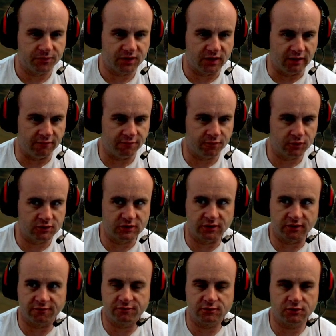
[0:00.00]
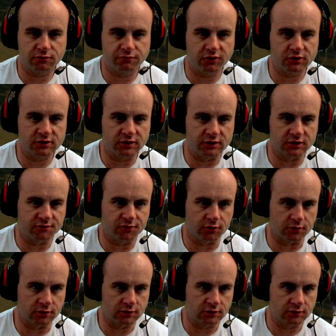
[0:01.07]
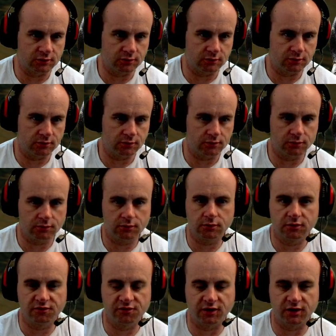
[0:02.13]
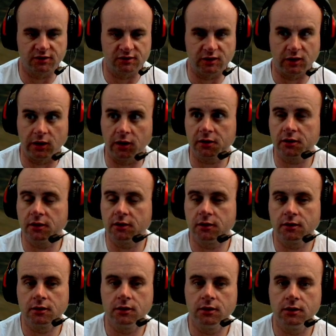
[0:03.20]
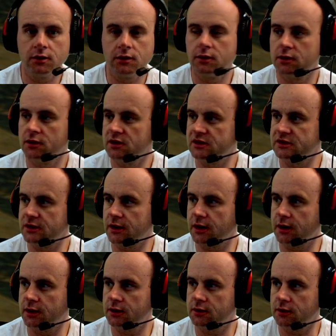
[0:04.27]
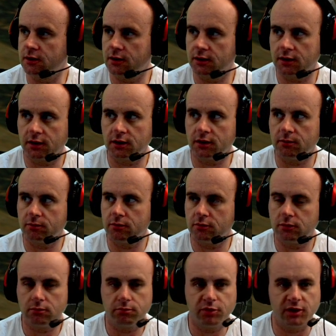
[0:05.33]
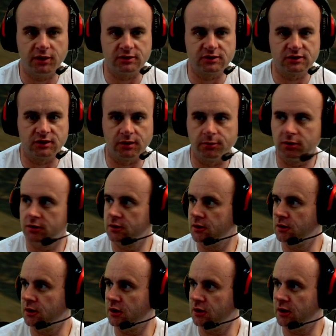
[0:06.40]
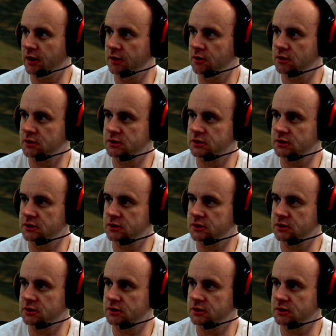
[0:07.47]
And first things first, if I can talk, is that I need to get a pet summoned, and then yeah, you can